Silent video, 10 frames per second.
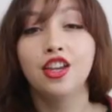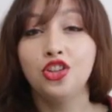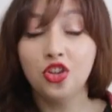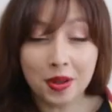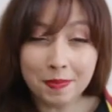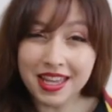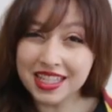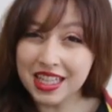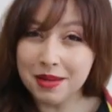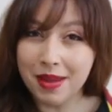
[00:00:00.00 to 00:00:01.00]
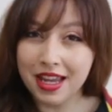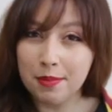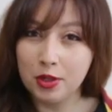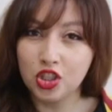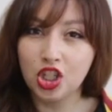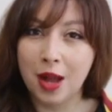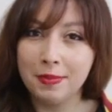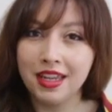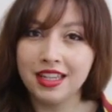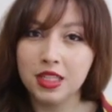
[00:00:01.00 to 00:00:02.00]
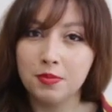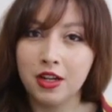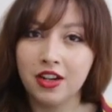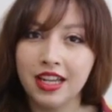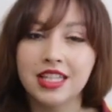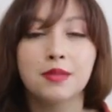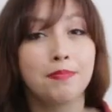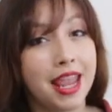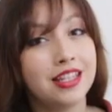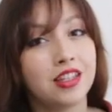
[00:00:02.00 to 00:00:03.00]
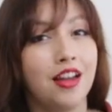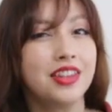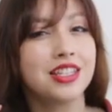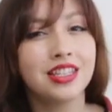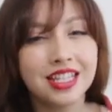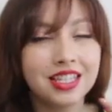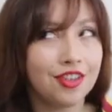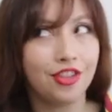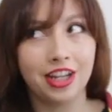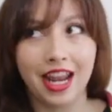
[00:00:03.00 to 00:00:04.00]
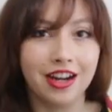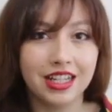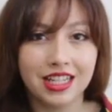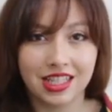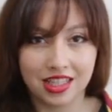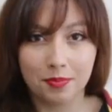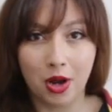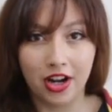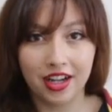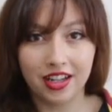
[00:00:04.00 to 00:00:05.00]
You can basically make up your shopping experience based on the 6 different areas in the park.